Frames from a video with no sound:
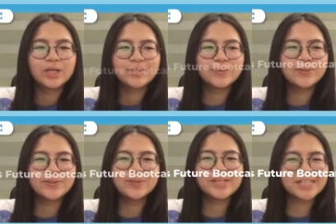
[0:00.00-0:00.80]
to
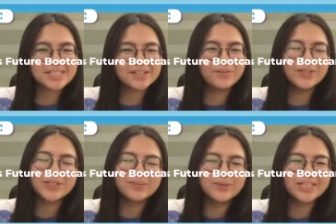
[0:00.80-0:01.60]
Zuitt's
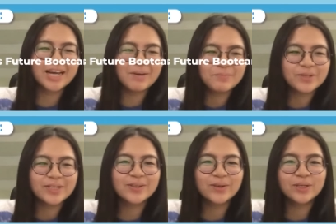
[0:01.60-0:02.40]
future
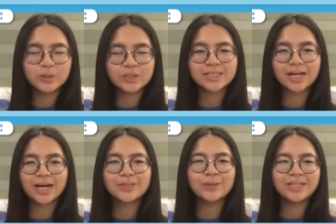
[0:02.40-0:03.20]
bootcampers or those na
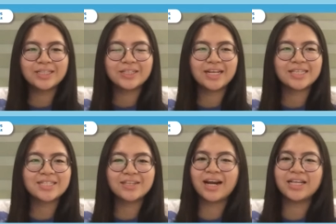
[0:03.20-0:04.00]
katulad ko na
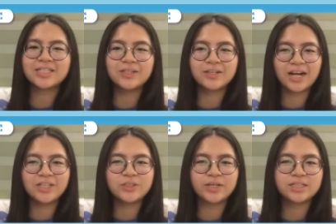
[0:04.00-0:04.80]
senior high school
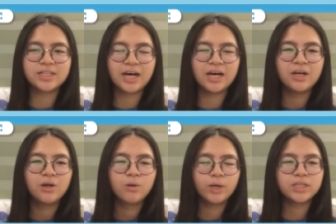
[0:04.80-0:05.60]
graduate na
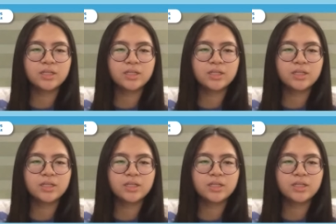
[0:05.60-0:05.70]
wanted